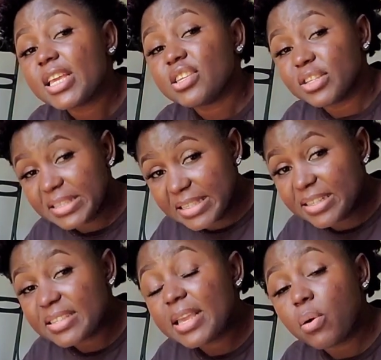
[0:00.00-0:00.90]
Your
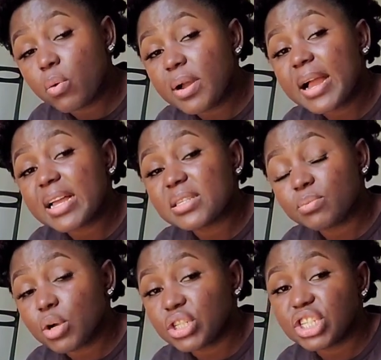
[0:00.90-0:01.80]
scissors can work as
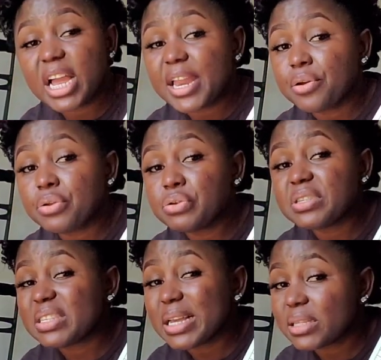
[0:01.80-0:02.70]
much. I don't use
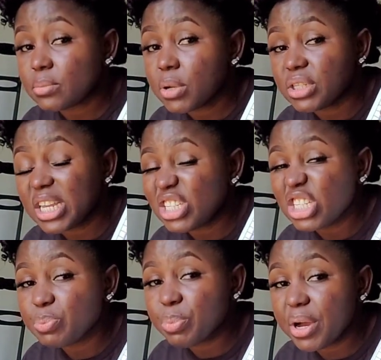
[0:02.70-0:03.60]
this as much. I
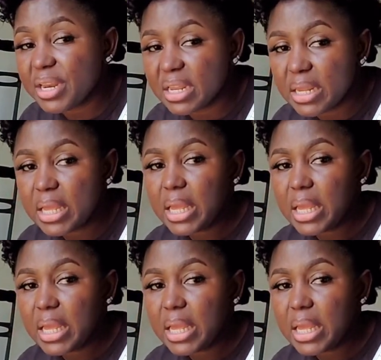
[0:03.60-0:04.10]
just bought it.